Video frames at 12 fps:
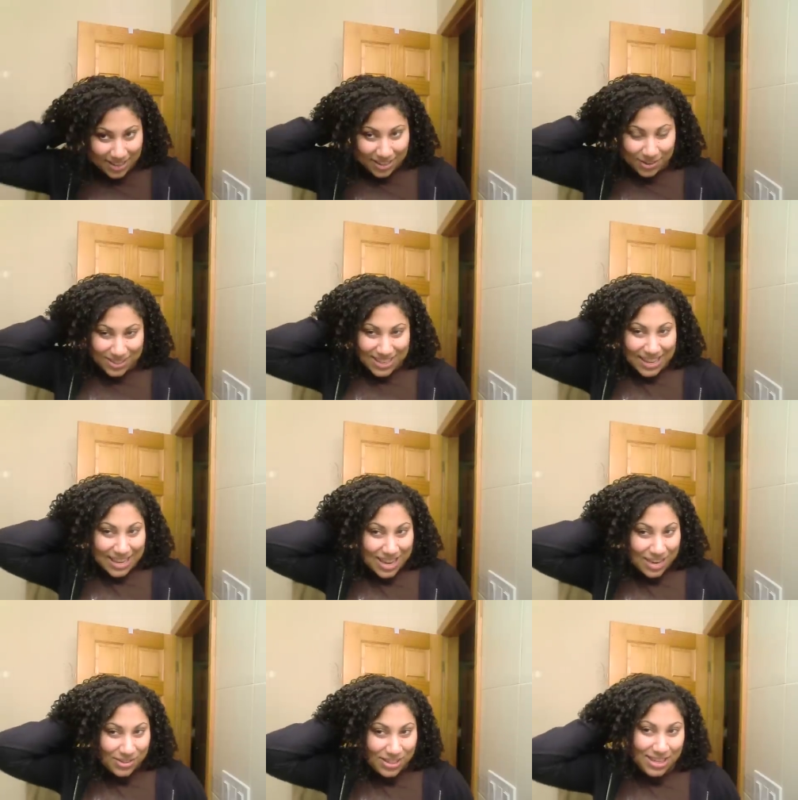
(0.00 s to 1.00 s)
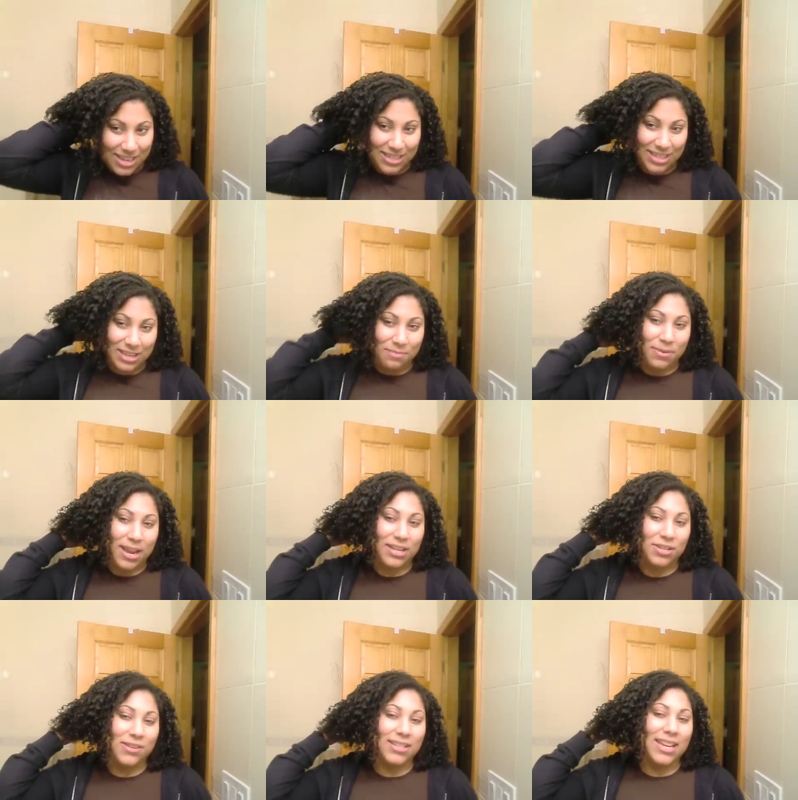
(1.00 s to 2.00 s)
There was a little section in the back
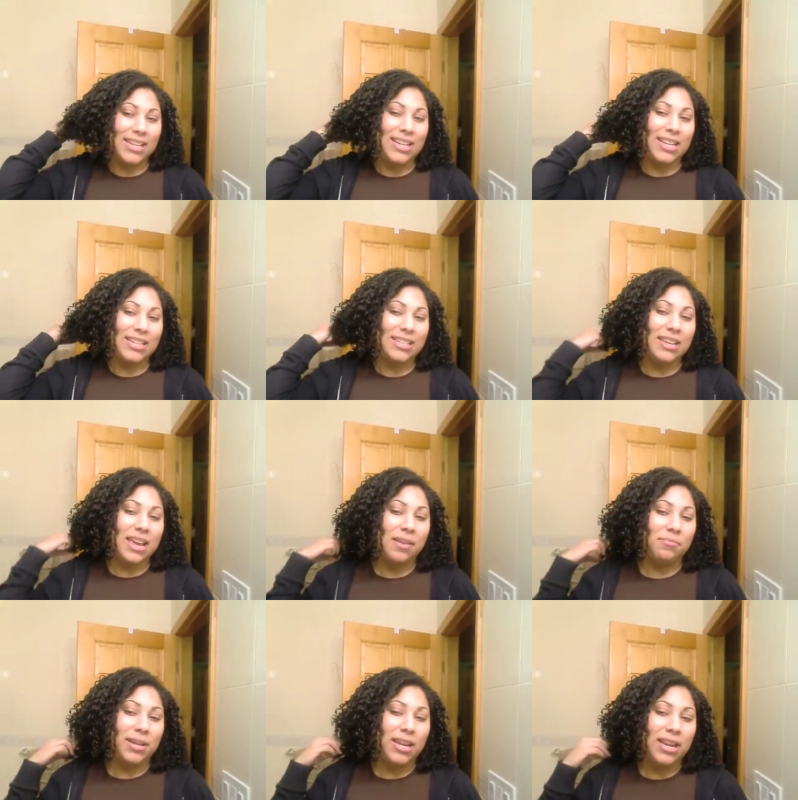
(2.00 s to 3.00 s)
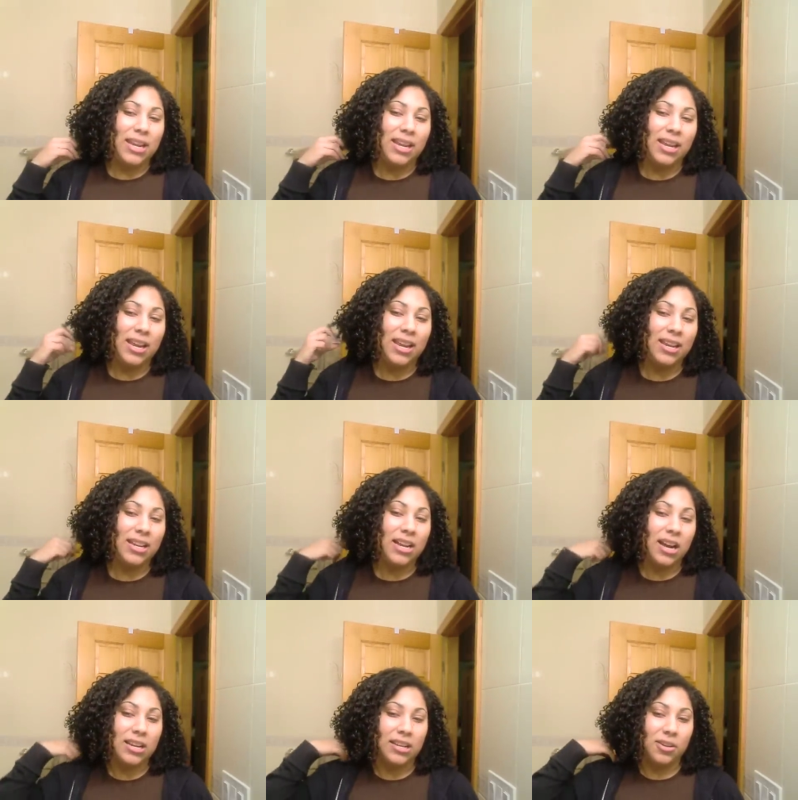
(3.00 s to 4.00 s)
she was like needed to be
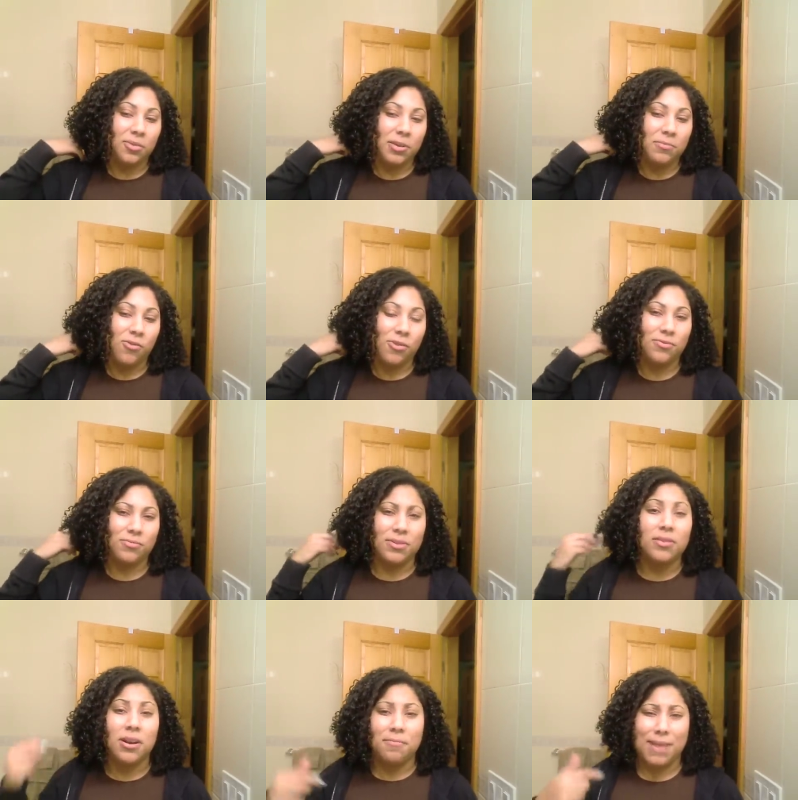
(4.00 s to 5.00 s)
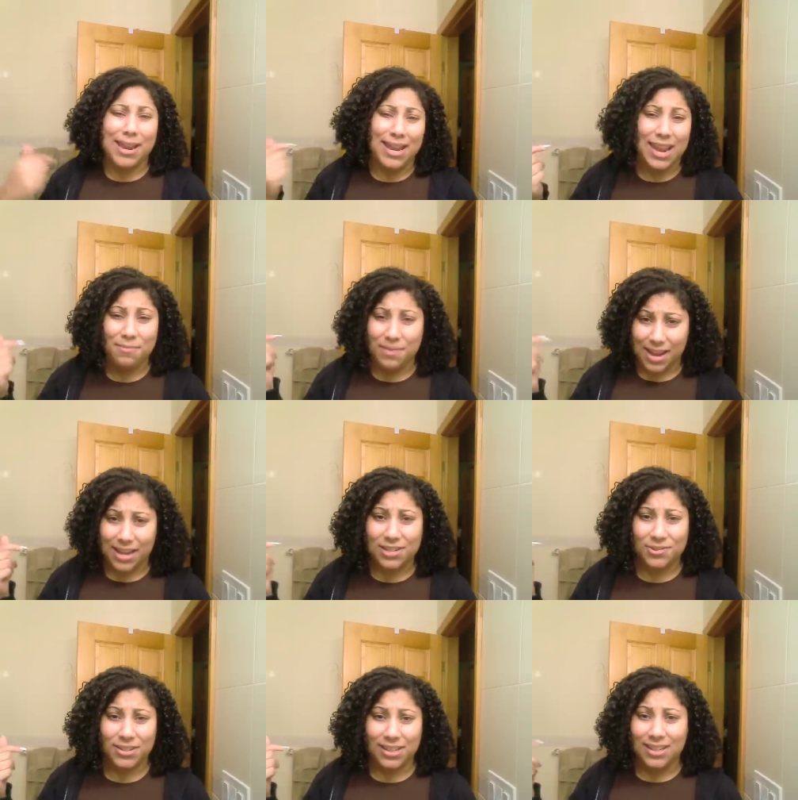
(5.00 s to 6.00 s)
cut a little bit more on my nape
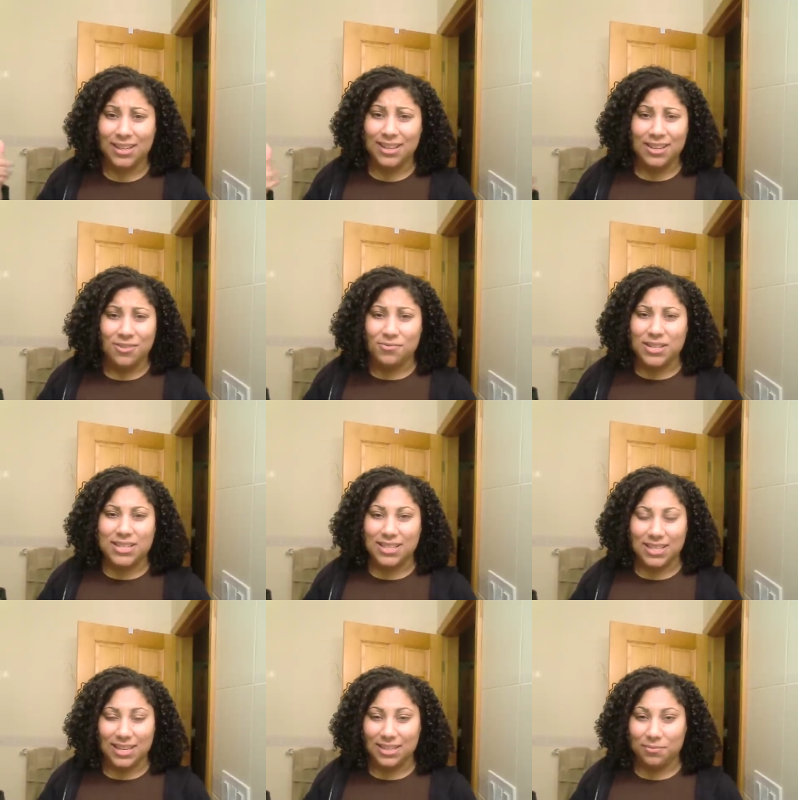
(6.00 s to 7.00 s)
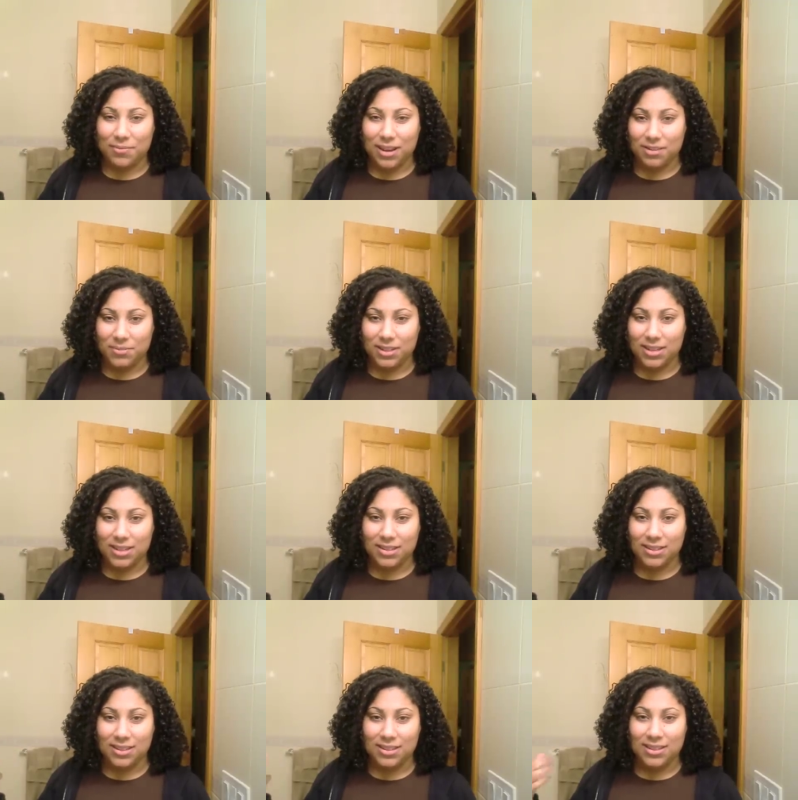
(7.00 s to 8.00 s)
actually, which didn't surprise me
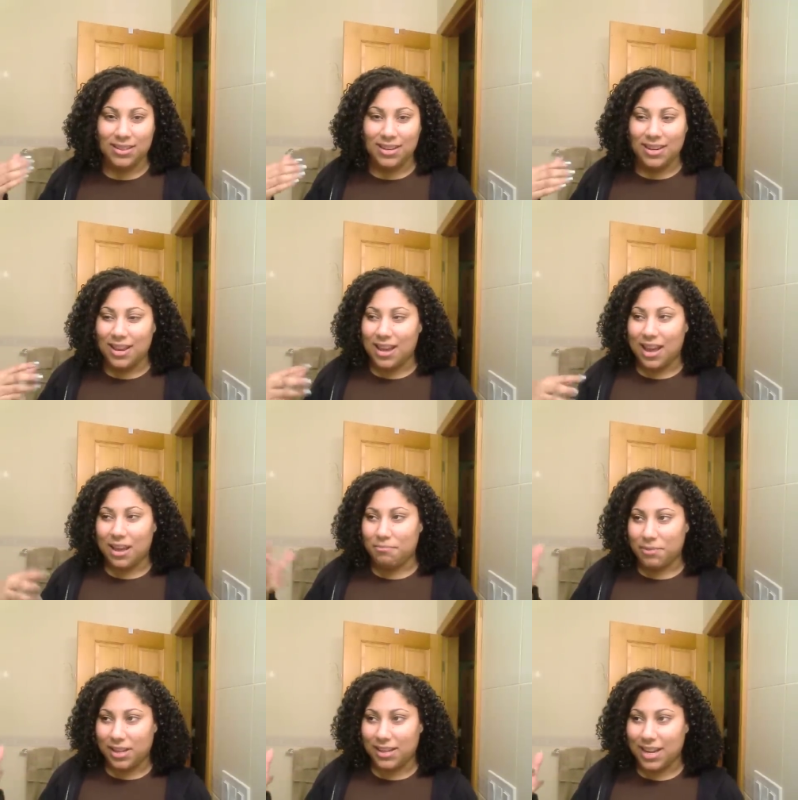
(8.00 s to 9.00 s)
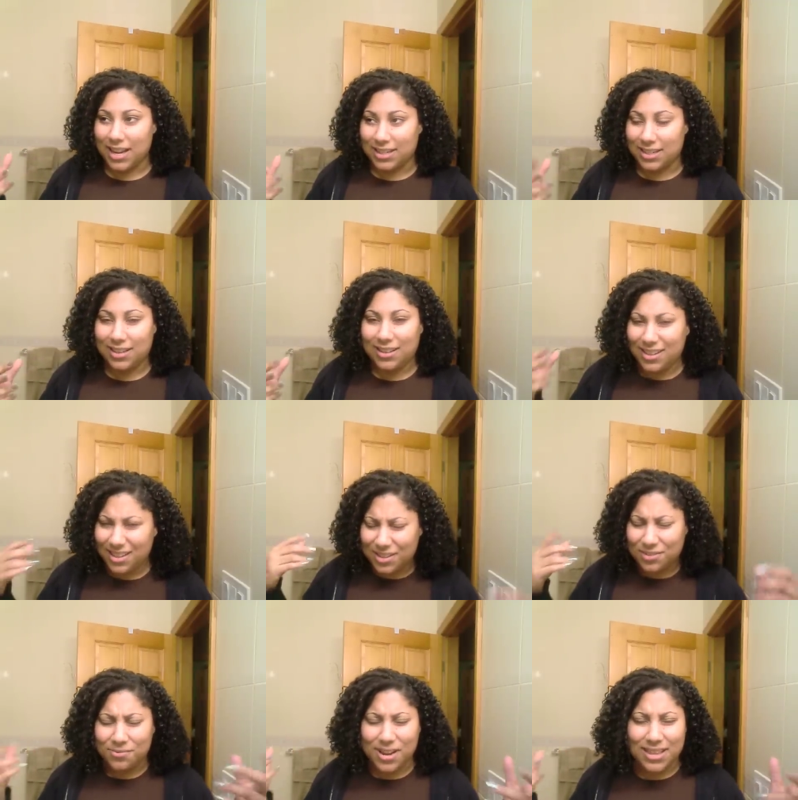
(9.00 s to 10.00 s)
because I barely actually,
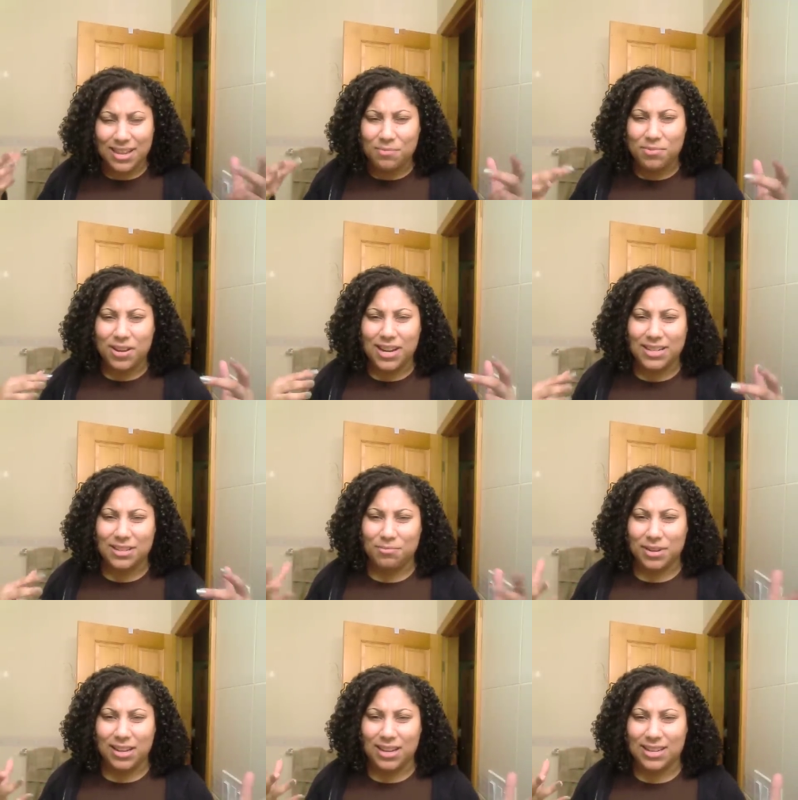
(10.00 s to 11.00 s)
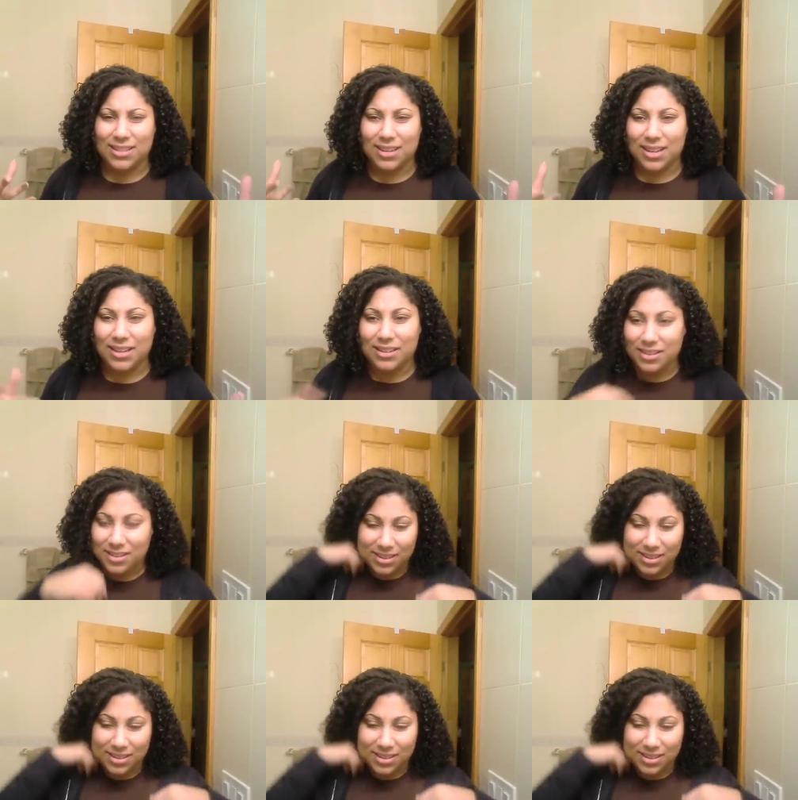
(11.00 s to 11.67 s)
it's weird, that part actually barely gets cut.